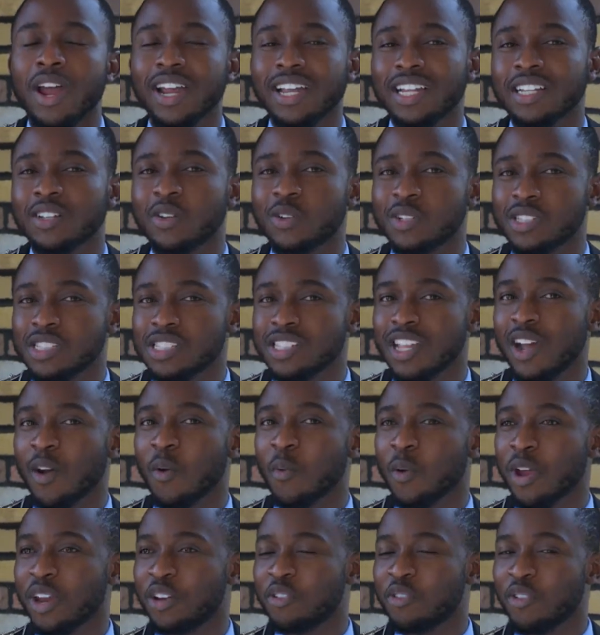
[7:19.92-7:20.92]
I can consider
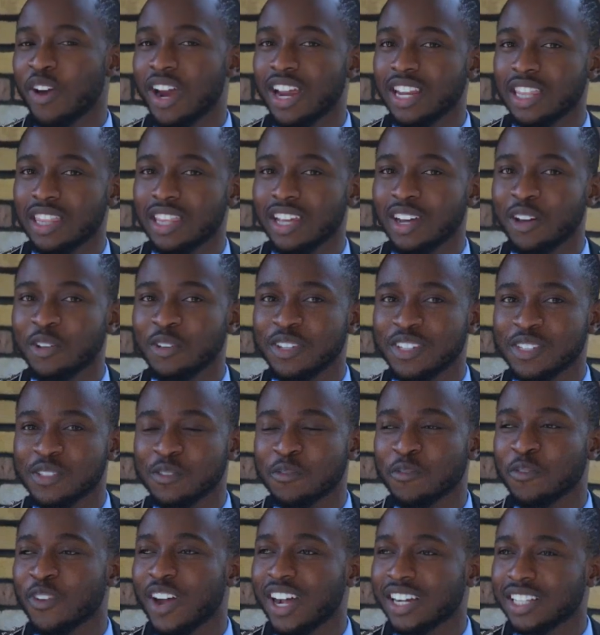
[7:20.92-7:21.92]
weird right now is the
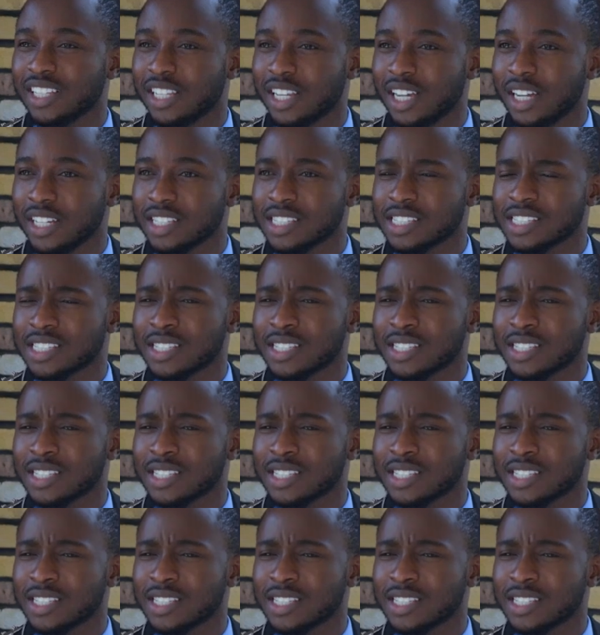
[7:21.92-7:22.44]
fact that